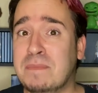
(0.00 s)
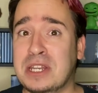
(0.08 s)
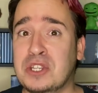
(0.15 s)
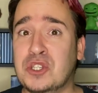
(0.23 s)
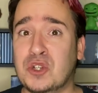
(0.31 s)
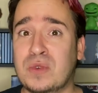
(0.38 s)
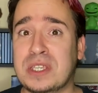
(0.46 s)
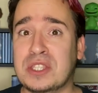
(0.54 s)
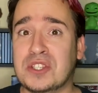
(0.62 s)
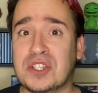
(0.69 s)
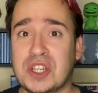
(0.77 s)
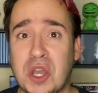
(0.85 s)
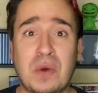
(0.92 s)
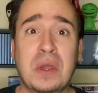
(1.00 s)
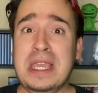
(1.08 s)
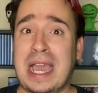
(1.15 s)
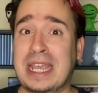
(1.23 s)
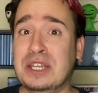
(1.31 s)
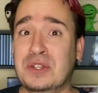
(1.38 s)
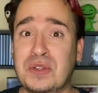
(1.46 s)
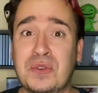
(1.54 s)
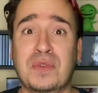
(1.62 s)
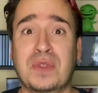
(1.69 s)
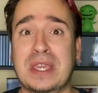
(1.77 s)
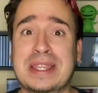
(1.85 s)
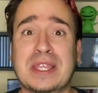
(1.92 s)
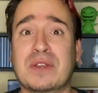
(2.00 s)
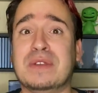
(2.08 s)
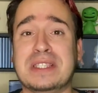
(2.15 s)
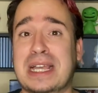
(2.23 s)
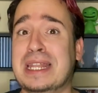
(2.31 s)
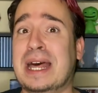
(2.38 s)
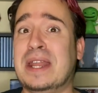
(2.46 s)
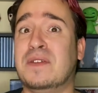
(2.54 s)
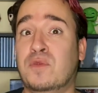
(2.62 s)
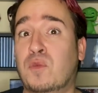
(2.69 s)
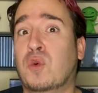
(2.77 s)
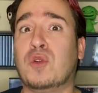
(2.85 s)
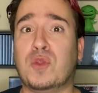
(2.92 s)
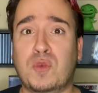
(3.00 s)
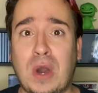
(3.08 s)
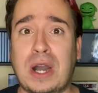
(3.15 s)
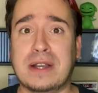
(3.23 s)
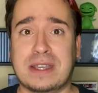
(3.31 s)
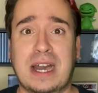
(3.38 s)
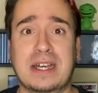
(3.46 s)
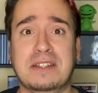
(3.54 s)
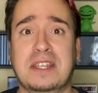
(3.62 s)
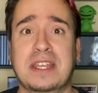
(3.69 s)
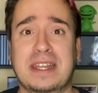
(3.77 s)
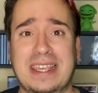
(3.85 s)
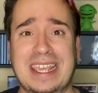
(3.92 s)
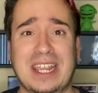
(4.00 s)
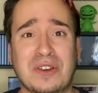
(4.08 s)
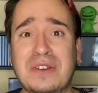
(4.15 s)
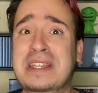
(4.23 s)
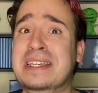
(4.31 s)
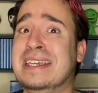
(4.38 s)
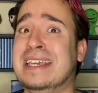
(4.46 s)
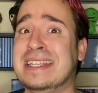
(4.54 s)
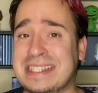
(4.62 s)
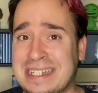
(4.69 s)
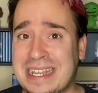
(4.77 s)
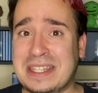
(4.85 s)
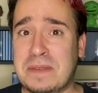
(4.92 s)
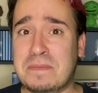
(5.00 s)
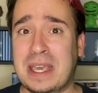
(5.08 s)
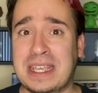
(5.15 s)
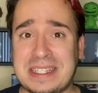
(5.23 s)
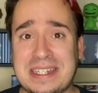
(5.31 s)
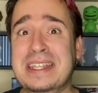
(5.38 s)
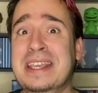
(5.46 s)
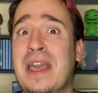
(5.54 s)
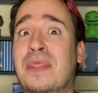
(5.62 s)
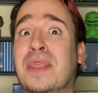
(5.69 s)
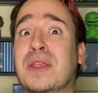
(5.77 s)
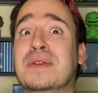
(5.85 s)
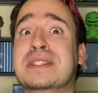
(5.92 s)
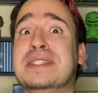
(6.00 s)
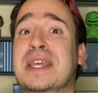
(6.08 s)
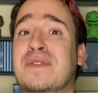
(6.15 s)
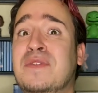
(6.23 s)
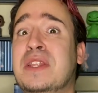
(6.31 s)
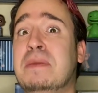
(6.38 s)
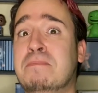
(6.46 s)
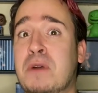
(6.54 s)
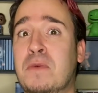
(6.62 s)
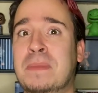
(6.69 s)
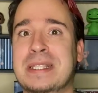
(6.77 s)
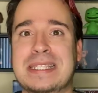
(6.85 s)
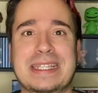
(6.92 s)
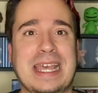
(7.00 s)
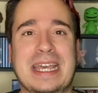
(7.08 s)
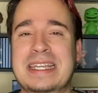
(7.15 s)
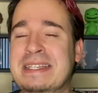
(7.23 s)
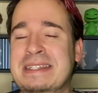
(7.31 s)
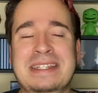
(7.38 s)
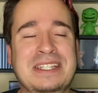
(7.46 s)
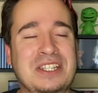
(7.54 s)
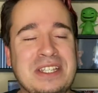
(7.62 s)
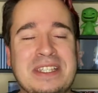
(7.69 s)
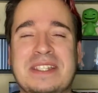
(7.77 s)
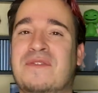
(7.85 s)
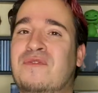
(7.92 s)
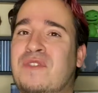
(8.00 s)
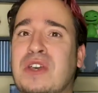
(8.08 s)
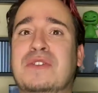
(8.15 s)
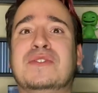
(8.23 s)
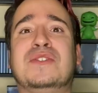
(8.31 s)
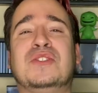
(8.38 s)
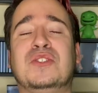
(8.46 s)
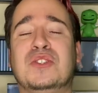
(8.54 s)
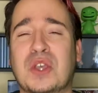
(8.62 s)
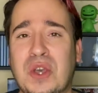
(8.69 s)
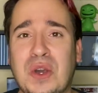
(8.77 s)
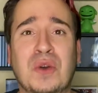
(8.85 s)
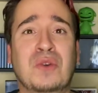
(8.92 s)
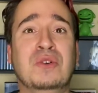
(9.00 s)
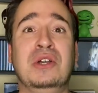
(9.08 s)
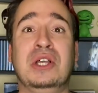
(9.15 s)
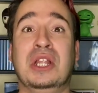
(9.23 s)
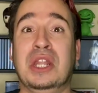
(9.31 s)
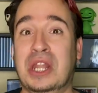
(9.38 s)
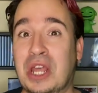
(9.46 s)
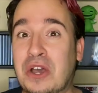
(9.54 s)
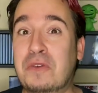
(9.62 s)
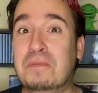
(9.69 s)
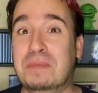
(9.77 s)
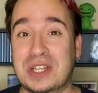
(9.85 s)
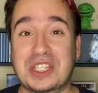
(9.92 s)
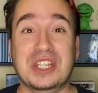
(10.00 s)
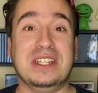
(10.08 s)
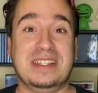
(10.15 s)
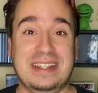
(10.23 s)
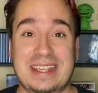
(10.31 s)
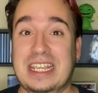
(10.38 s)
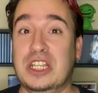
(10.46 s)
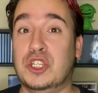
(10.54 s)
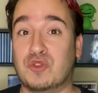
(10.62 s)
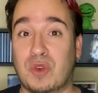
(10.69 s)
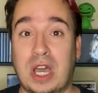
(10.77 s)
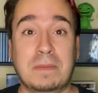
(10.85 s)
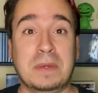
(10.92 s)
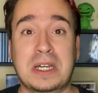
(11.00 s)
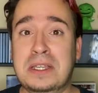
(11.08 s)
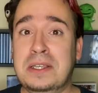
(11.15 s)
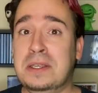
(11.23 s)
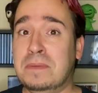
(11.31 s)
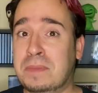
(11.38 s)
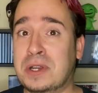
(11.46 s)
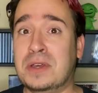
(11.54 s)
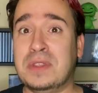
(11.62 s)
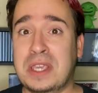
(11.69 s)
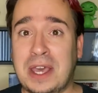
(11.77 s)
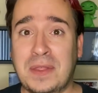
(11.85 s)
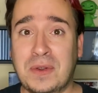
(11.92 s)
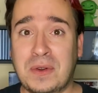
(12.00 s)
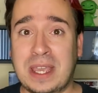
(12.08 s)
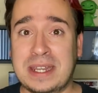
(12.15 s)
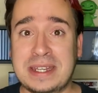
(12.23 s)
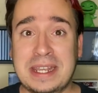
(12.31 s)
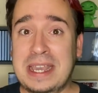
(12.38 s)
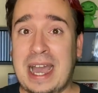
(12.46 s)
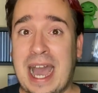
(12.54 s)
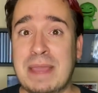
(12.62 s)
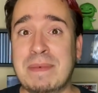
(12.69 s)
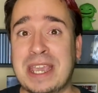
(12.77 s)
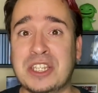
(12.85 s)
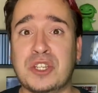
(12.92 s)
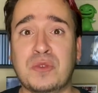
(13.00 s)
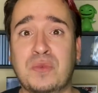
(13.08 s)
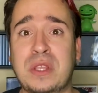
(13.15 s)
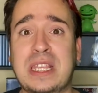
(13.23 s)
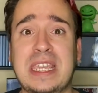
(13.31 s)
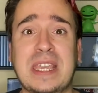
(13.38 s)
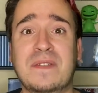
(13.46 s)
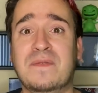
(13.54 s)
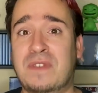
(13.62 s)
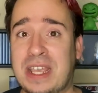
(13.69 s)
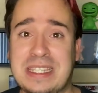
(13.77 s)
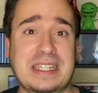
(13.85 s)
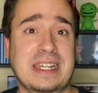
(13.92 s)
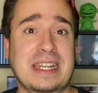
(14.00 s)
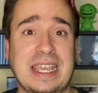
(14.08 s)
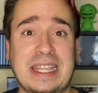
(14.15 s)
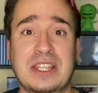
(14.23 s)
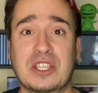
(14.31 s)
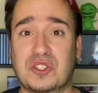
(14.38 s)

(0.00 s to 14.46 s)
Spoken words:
been enjoying the show. I do think there is a lot of worthwhile content here. It's not the best. There is definitely moments that just feel so low-budget teen drama. But on the other end, I'm actually really invested in the